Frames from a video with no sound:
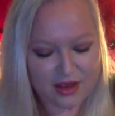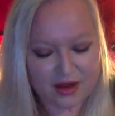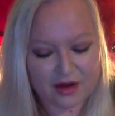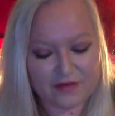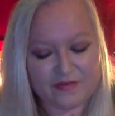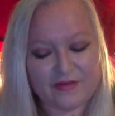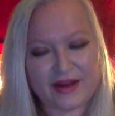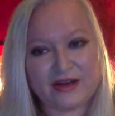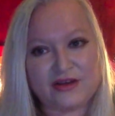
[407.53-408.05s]
Our
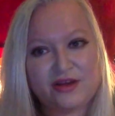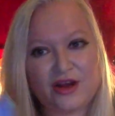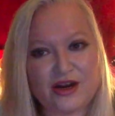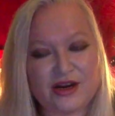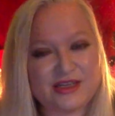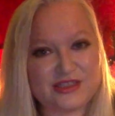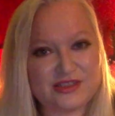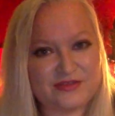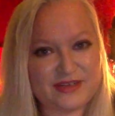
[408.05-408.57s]
final
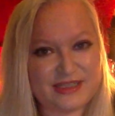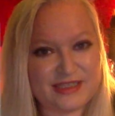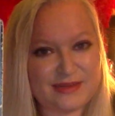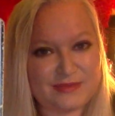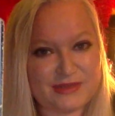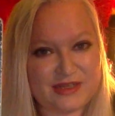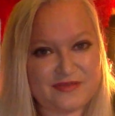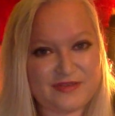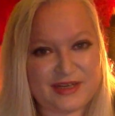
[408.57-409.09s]
card is the
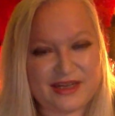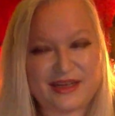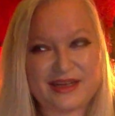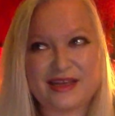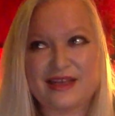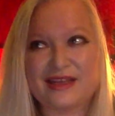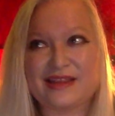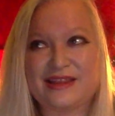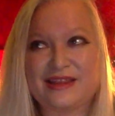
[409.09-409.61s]
receptivity.
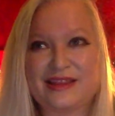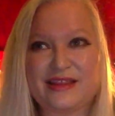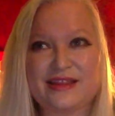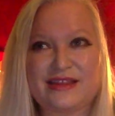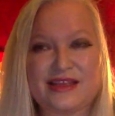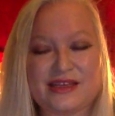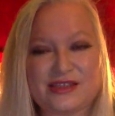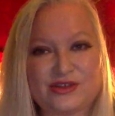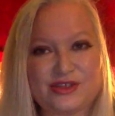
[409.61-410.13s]

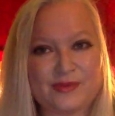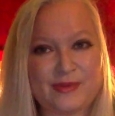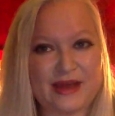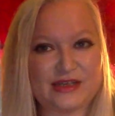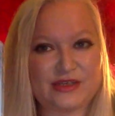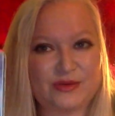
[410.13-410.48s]
This goes back